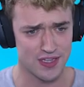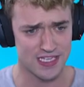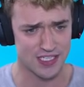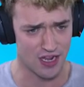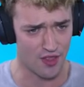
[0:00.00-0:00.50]

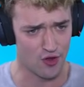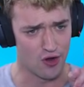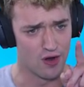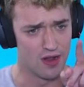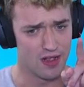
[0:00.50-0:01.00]
there's
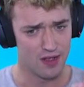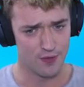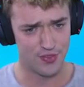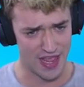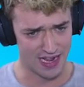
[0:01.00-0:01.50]
another
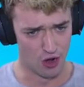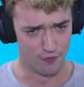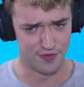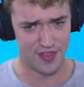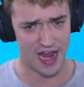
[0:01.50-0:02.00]
thing
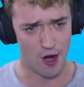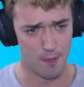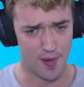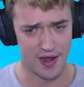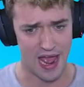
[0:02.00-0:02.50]
over there,
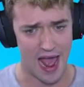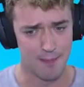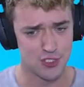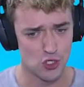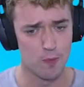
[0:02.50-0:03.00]
but
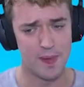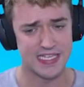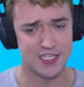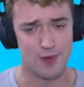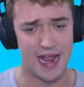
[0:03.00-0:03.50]
I'm too
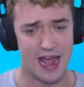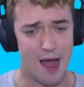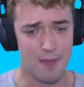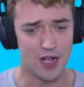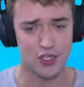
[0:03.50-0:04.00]
busy right now.
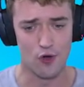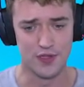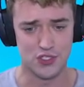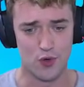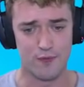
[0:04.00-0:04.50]
I'm not going
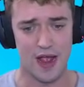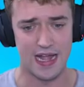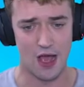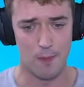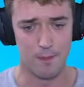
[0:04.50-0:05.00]
to it right now.